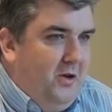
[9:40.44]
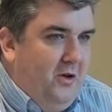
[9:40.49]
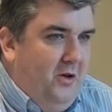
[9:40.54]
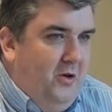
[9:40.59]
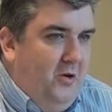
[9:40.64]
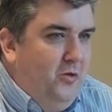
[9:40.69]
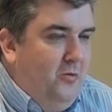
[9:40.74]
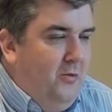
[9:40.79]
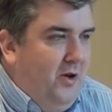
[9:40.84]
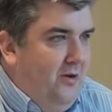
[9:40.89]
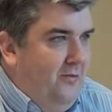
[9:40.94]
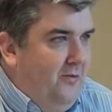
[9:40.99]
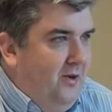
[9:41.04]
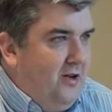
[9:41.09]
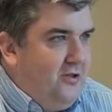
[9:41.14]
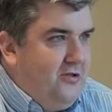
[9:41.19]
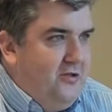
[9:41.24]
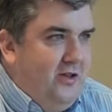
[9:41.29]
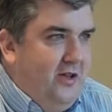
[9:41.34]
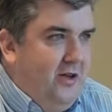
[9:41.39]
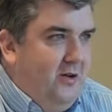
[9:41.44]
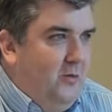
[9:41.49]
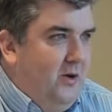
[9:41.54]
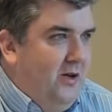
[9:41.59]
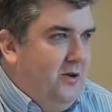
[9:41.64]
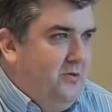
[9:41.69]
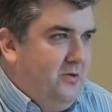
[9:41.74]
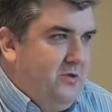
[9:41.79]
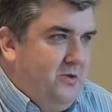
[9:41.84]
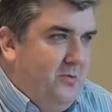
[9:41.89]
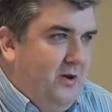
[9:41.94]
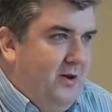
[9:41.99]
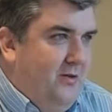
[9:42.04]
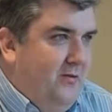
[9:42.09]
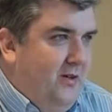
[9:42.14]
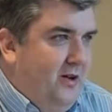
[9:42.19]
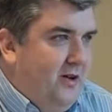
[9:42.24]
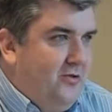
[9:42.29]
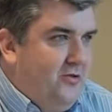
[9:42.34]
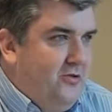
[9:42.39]
who manufactured that, when was it
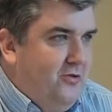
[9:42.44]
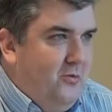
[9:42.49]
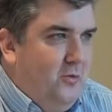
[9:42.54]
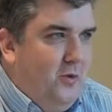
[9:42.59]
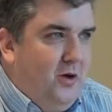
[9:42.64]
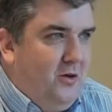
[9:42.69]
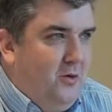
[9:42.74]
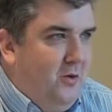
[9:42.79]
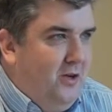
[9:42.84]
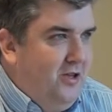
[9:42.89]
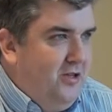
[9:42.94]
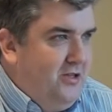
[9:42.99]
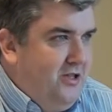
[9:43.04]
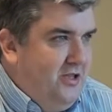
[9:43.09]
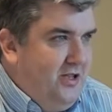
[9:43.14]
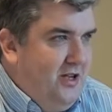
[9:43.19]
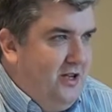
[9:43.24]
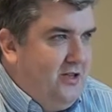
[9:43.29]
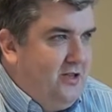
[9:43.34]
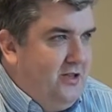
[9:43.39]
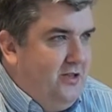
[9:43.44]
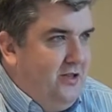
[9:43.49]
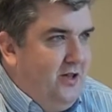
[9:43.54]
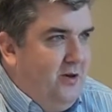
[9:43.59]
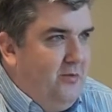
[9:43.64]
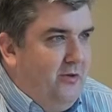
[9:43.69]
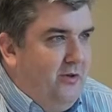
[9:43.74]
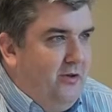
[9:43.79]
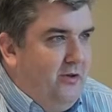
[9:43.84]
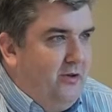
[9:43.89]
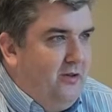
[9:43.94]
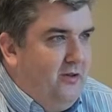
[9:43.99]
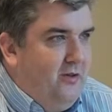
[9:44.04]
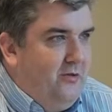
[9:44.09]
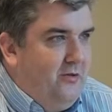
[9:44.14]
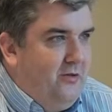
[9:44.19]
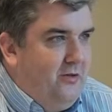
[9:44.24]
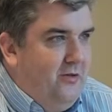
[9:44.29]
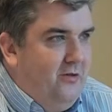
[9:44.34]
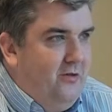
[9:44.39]
manufactured, what quality test did that product go
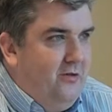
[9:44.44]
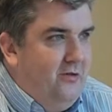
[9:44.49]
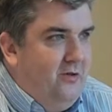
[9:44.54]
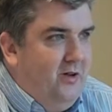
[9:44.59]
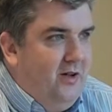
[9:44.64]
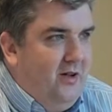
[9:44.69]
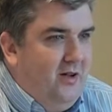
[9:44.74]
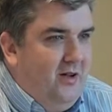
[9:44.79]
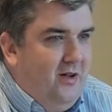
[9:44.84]
through,